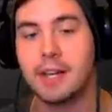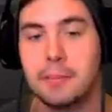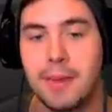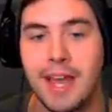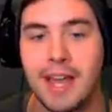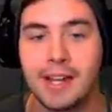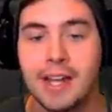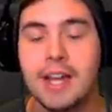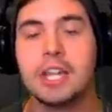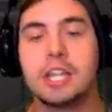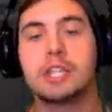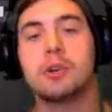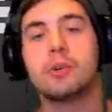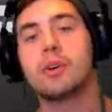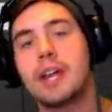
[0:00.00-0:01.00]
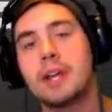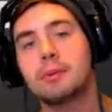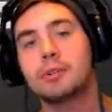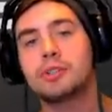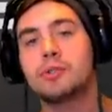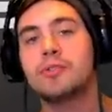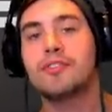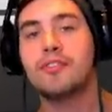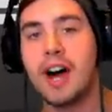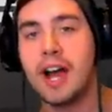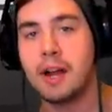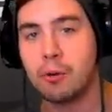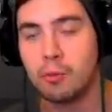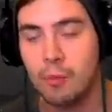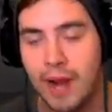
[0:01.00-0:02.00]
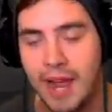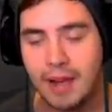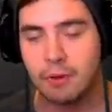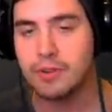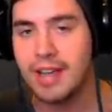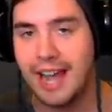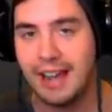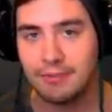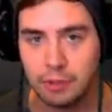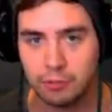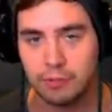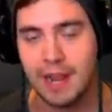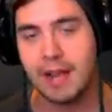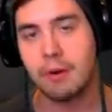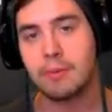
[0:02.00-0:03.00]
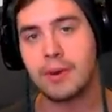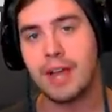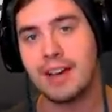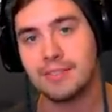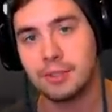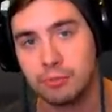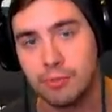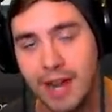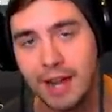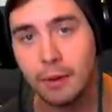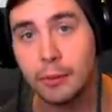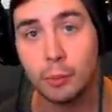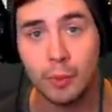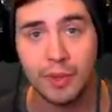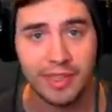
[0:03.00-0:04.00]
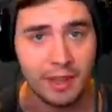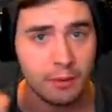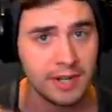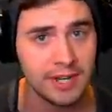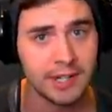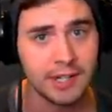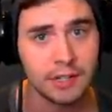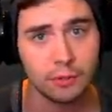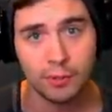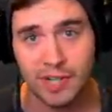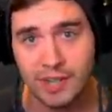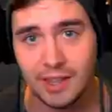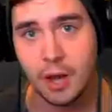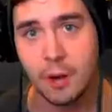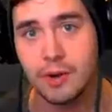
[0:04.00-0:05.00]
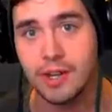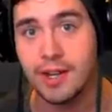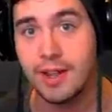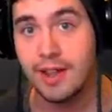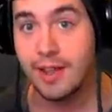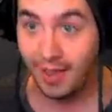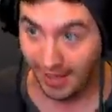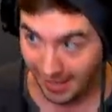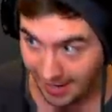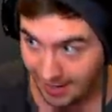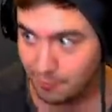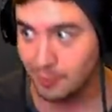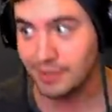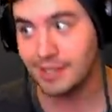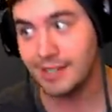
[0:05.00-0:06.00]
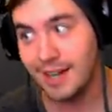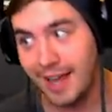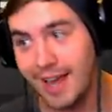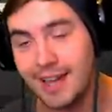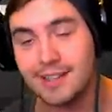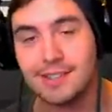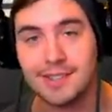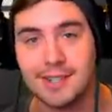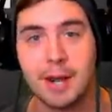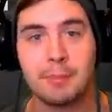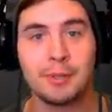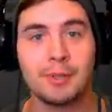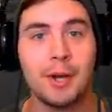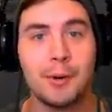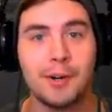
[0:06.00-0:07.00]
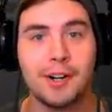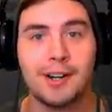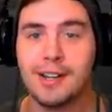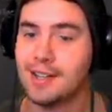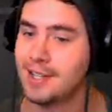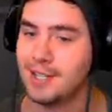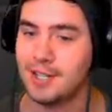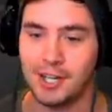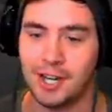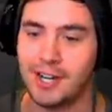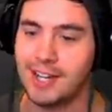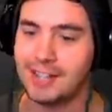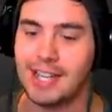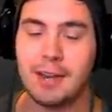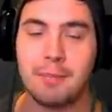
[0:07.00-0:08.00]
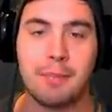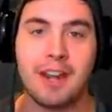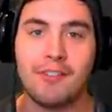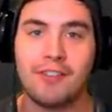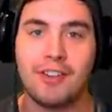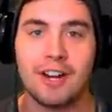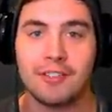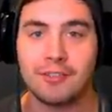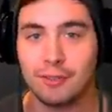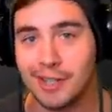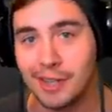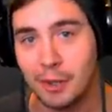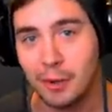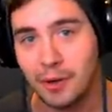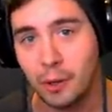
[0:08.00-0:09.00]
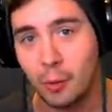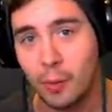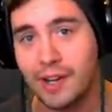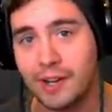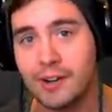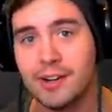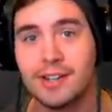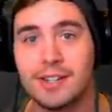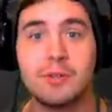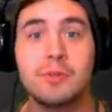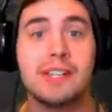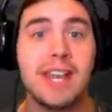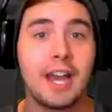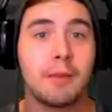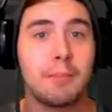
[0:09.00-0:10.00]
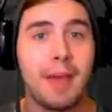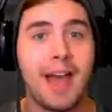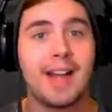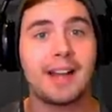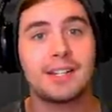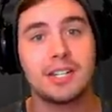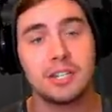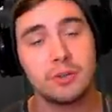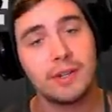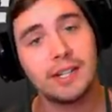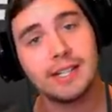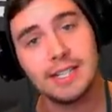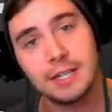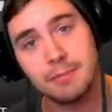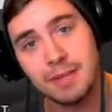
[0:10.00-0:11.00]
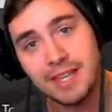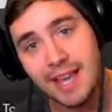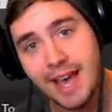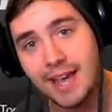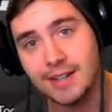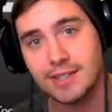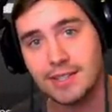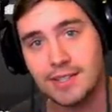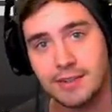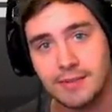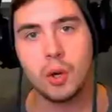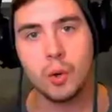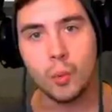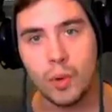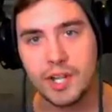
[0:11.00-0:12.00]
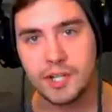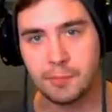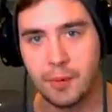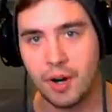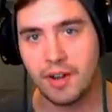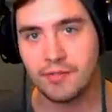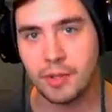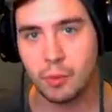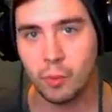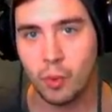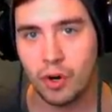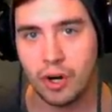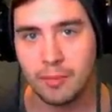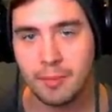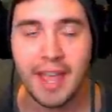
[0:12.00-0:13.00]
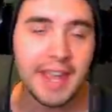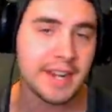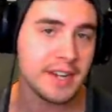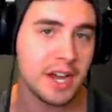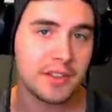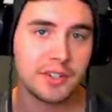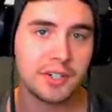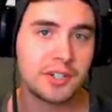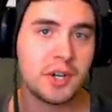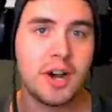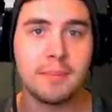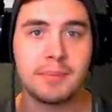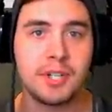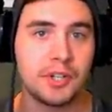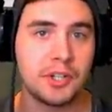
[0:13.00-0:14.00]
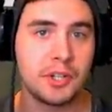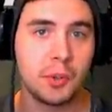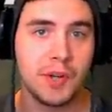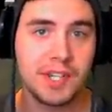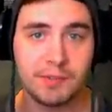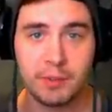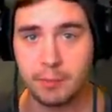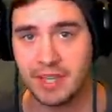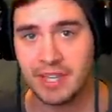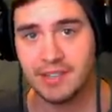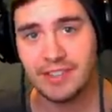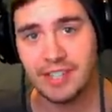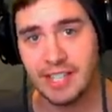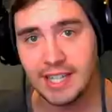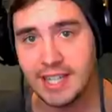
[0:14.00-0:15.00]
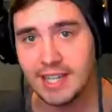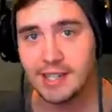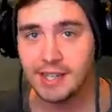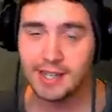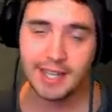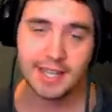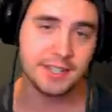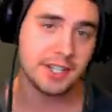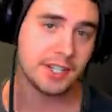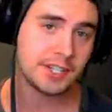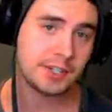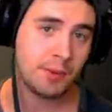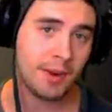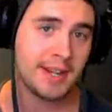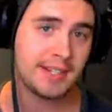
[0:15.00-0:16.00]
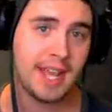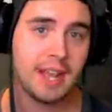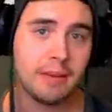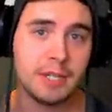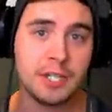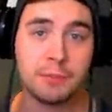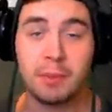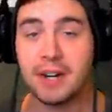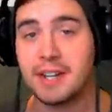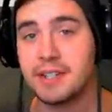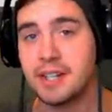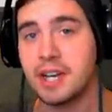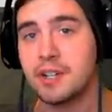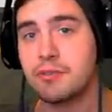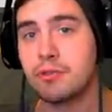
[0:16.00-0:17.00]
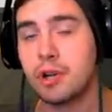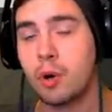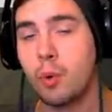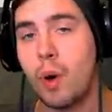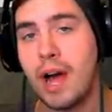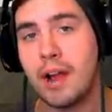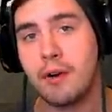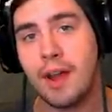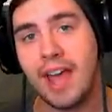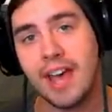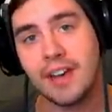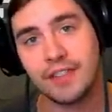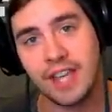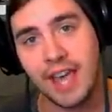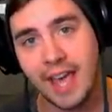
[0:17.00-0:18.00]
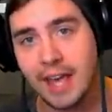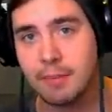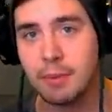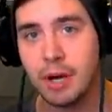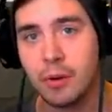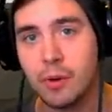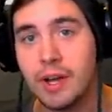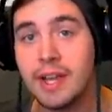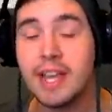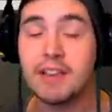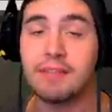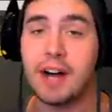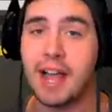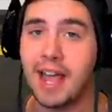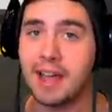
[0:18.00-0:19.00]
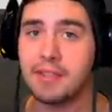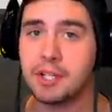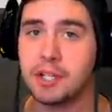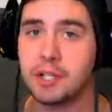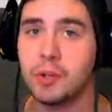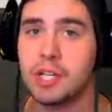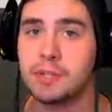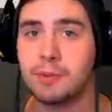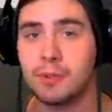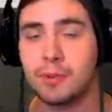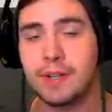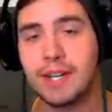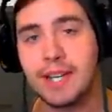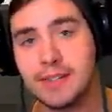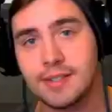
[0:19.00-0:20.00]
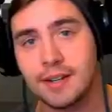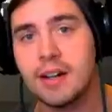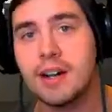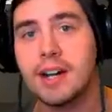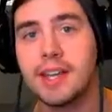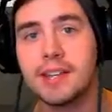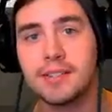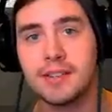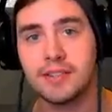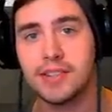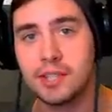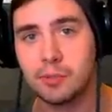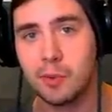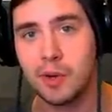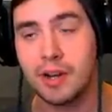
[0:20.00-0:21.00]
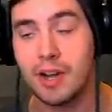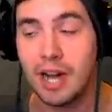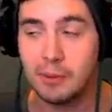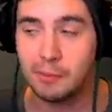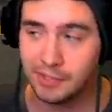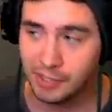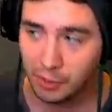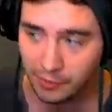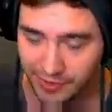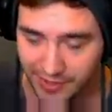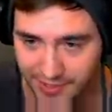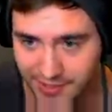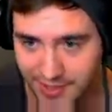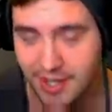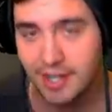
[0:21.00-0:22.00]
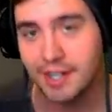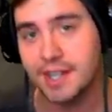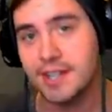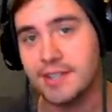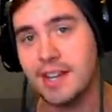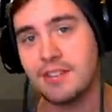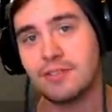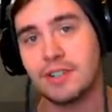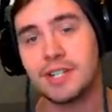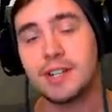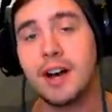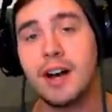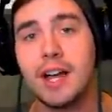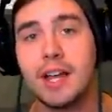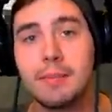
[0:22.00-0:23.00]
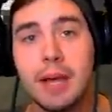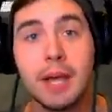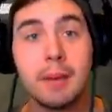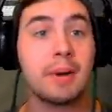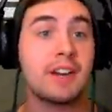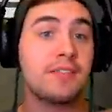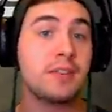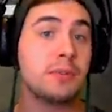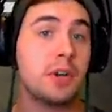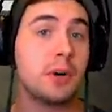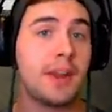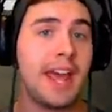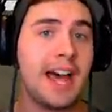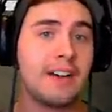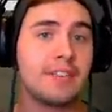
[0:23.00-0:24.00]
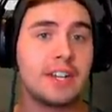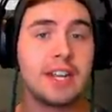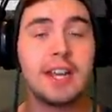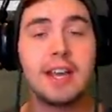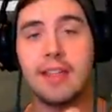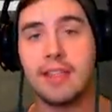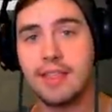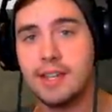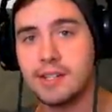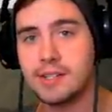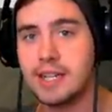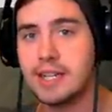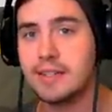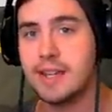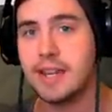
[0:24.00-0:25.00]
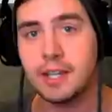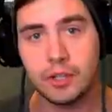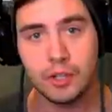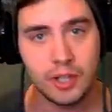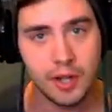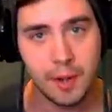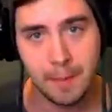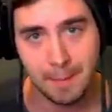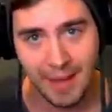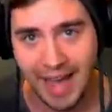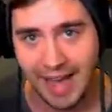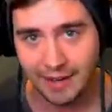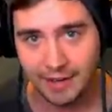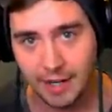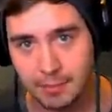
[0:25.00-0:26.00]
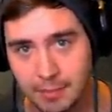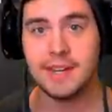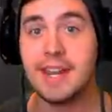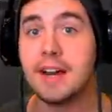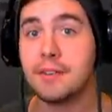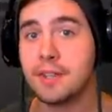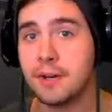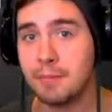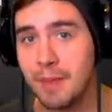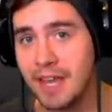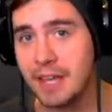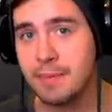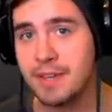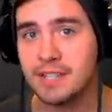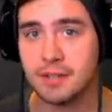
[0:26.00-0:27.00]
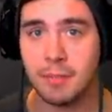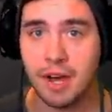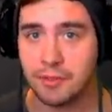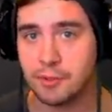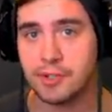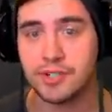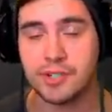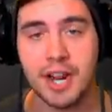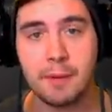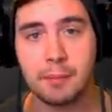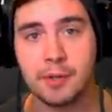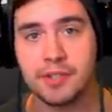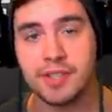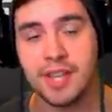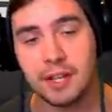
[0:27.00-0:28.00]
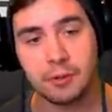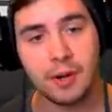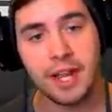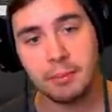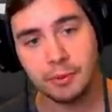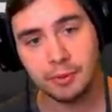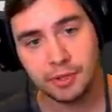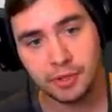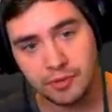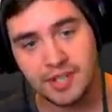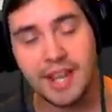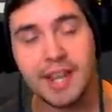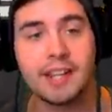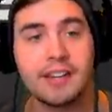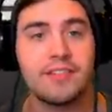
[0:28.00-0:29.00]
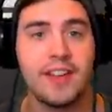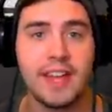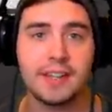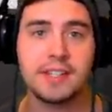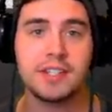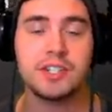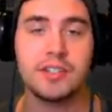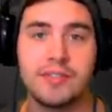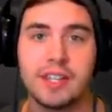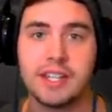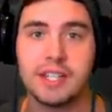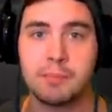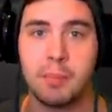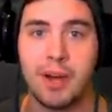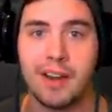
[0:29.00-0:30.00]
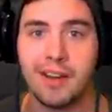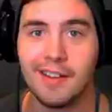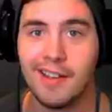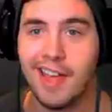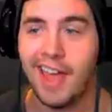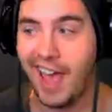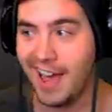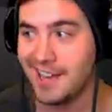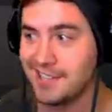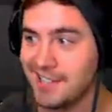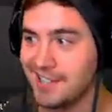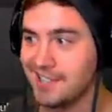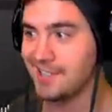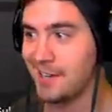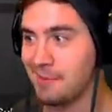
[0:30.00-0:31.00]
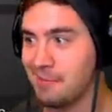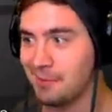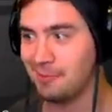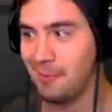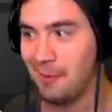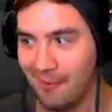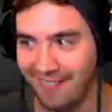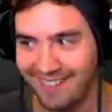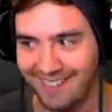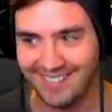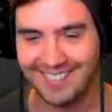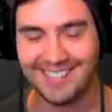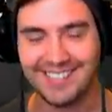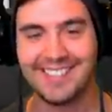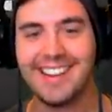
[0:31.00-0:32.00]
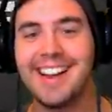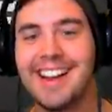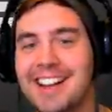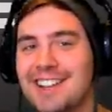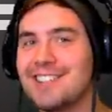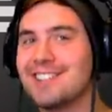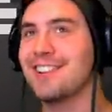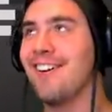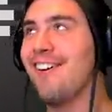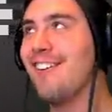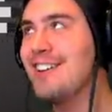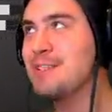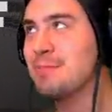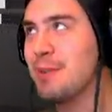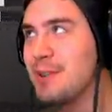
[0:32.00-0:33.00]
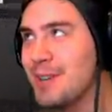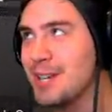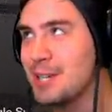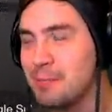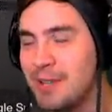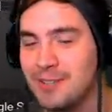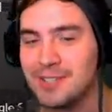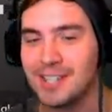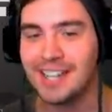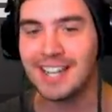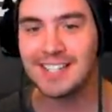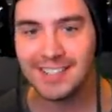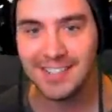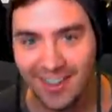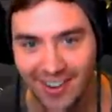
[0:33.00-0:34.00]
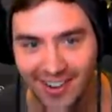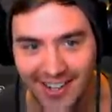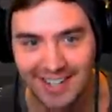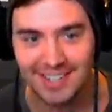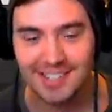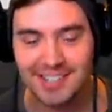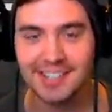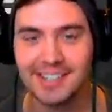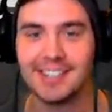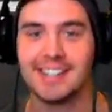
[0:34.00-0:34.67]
mag, you're able to fire round after round after round without needing to reload. And with the enhanced sniper loader, you're going to get that benefit of reloading quicker to get back to doing DPS. Whisper of the Worm, another top tier choice for PvE. It does great damage, but it does require heavy ammo. If I had the choice between Izanagi's and this one, I would go with Izanagi's every time, but if you don't have it, this is a good backup. Now, there may be some other snipers that you're able to take advantage of this, but as I said before, you should always pretty much be using Izanagi's